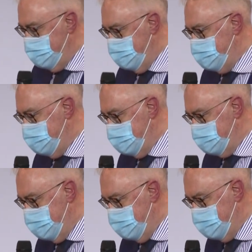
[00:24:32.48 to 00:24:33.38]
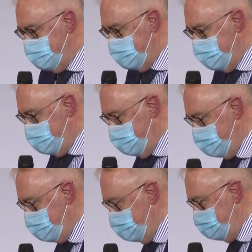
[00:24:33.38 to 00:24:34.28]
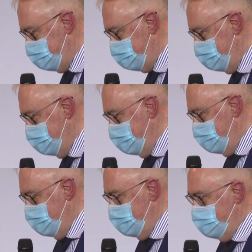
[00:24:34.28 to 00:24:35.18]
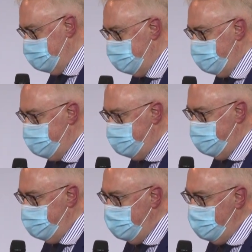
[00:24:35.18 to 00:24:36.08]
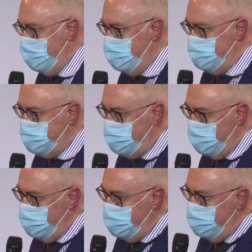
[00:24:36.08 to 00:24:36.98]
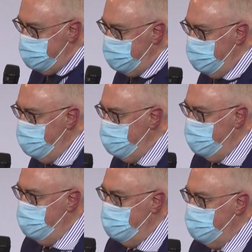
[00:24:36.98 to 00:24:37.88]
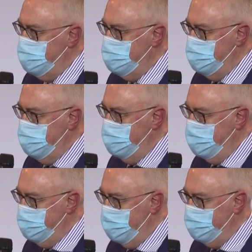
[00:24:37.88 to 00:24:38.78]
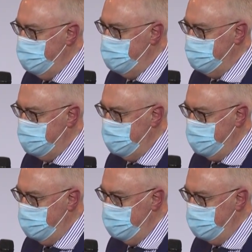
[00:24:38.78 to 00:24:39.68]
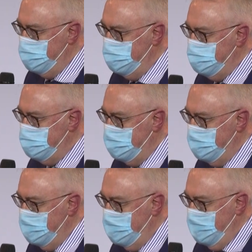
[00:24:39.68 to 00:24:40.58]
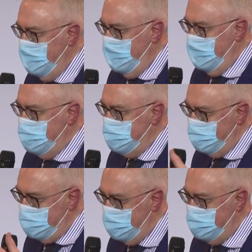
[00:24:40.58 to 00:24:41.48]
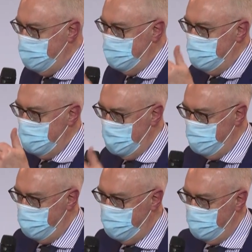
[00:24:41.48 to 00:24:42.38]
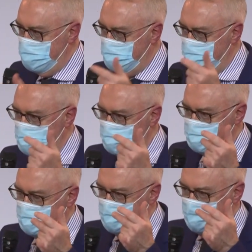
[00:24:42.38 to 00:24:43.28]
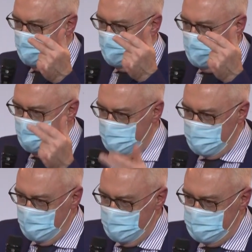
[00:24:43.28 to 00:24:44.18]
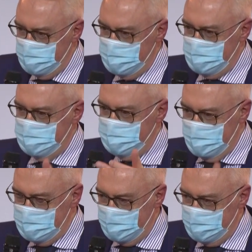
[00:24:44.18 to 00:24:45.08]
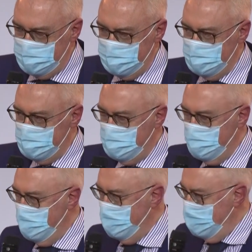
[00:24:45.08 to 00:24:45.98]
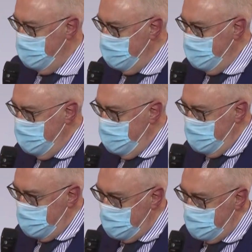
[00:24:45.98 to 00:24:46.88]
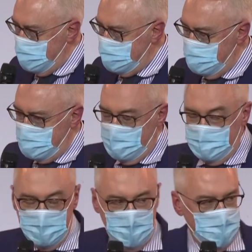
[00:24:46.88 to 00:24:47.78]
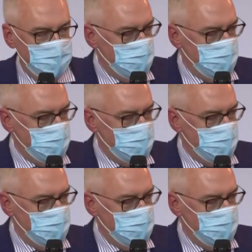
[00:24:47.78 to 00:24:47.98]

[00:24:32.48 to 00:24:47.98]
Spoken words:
mentioned as well the stakeholder groups. So we've really thrown the door open to the involvement of stakeholder groups. So patients, health professionals, oncologists, researchers can sit down together